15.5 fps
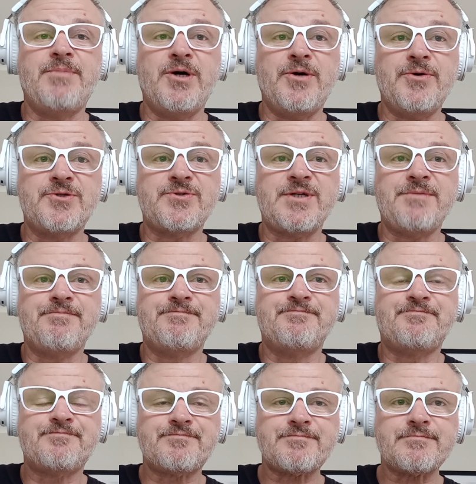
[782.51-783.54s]
poetry,
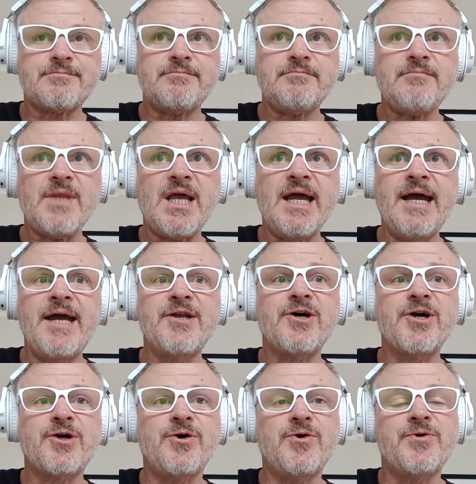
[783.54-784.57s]
and
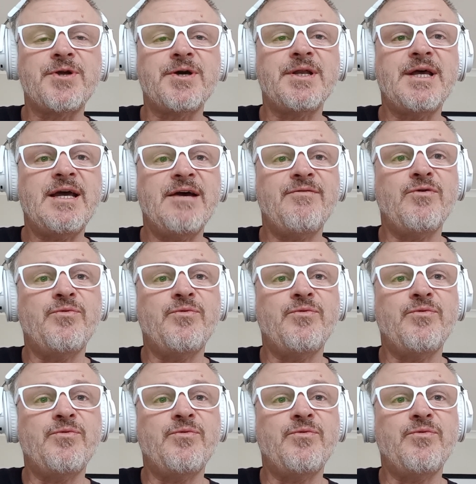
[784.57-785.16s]
I called it Ever